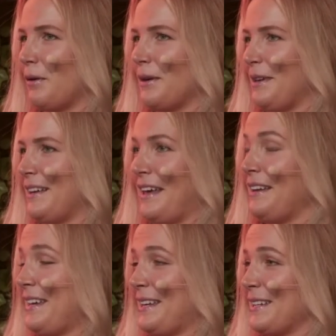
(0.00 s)
in
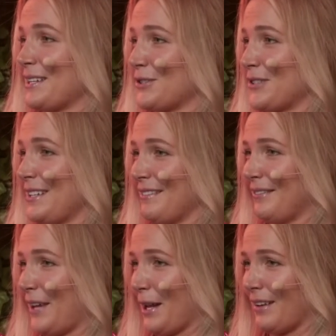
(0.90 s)
any industry,
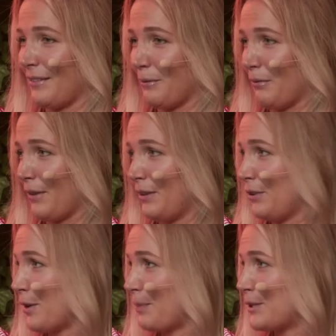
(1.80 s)

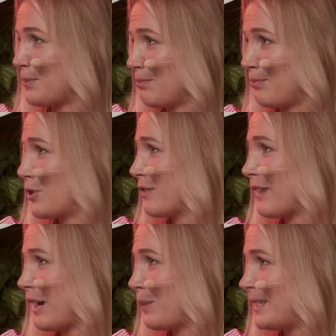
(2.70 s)
Europe is more
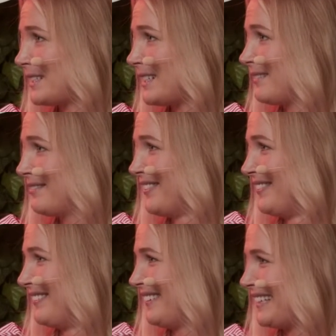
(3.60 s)
fragmented
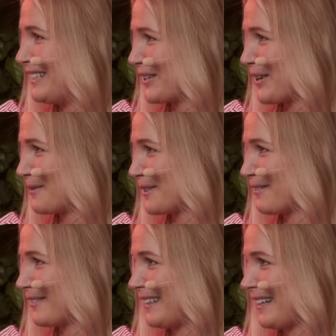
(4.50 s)
in terms
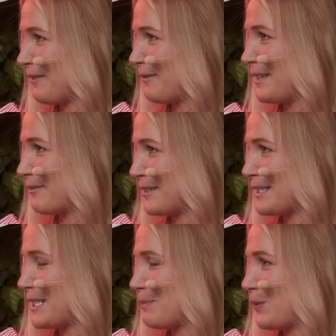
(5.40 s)
of
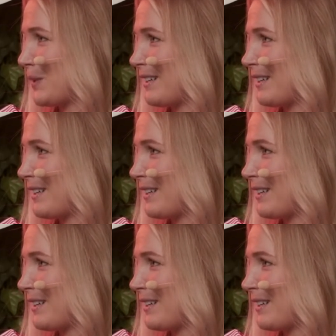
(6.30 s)
differences between